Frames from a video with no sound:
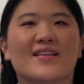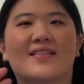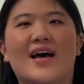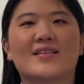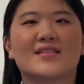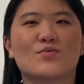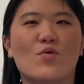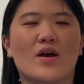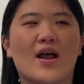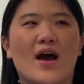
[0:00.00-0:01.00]
that's
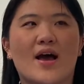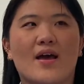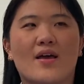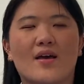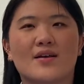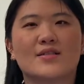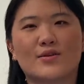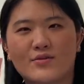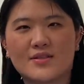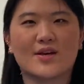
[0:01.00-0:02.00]
what I
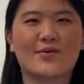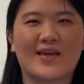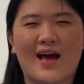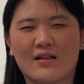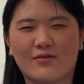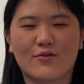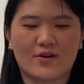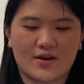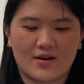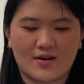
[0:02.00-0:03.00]
associate with
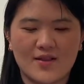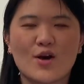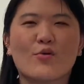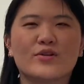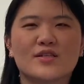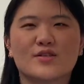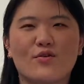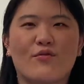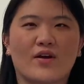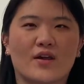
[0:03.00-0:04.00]
California, which is so
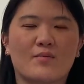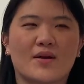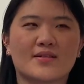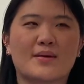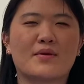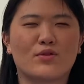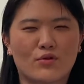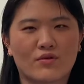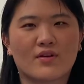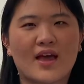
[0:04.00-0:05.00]
funny because I'm in
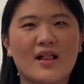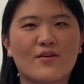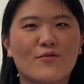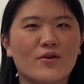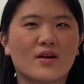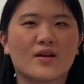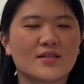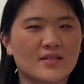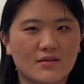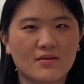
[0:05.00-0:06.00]
Northern California,
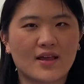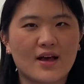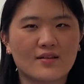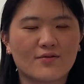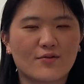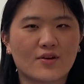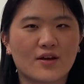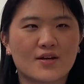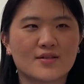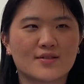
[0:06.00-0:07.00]
not Southern
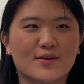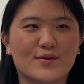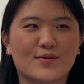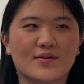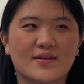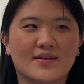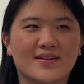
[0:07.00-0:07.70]
California. So